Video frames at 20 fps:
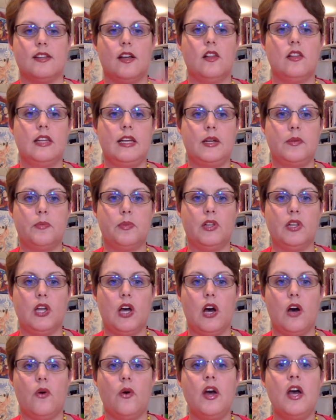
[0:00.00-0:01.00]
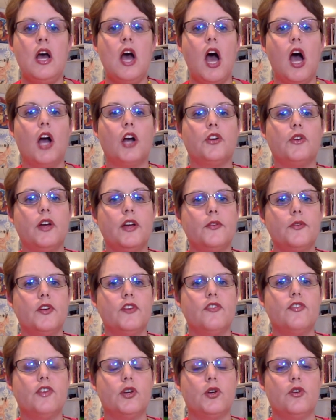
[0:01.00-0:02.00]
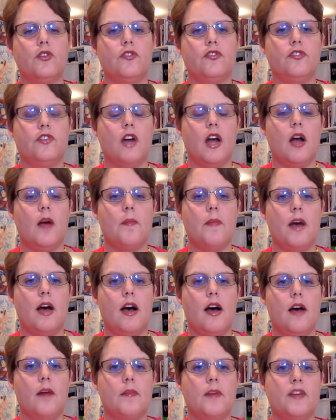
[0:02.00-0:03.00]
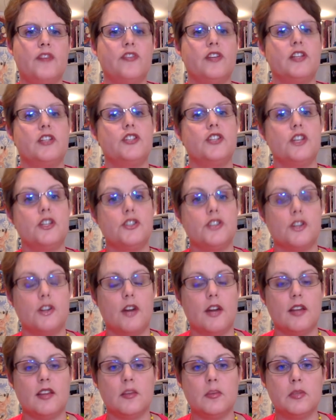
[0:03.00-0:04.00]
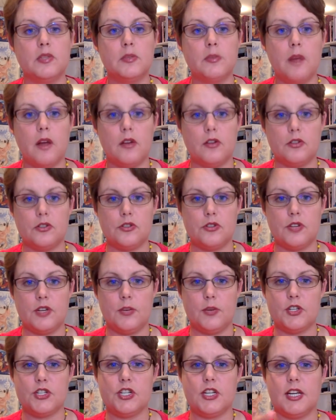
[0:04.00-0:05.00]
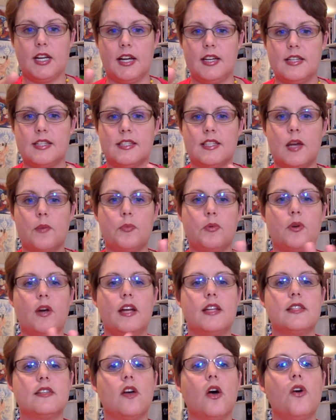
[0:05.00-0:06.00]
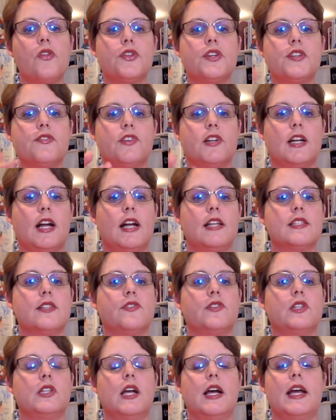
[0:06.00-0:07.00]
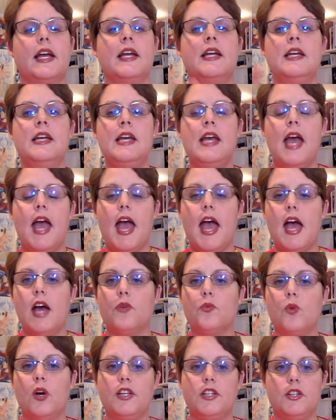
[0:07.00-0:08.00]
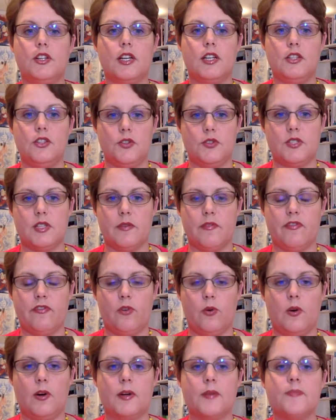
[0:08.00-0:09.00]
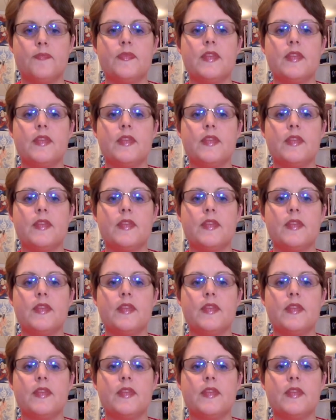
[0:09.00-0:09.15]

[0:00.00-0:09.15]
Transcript: I'll link below a great review from my friend Ginger at the Blue Bottle Tree, where she kind of separates all the different kinds of clay and what you can use them for.